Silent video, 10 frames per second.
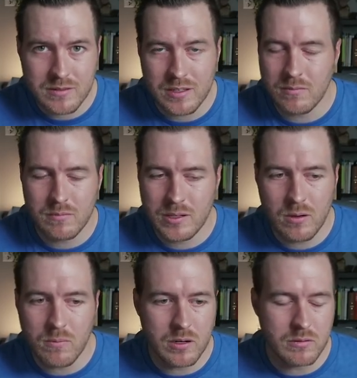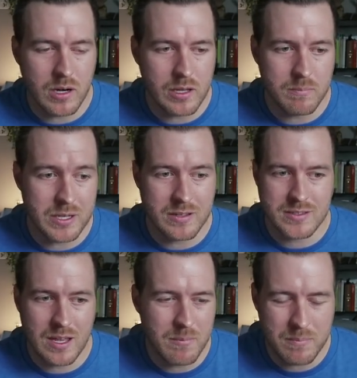then we don't want to run it because
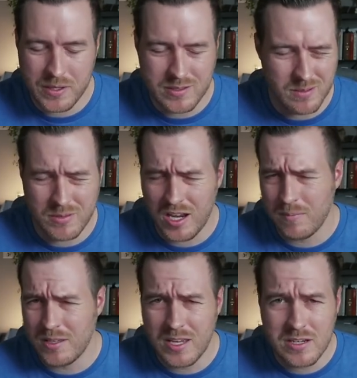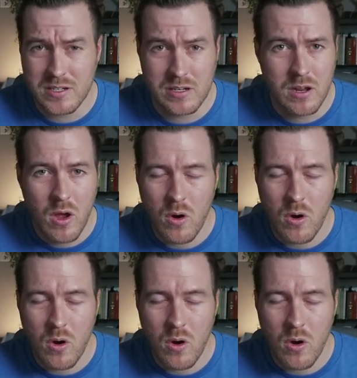that might be some documentation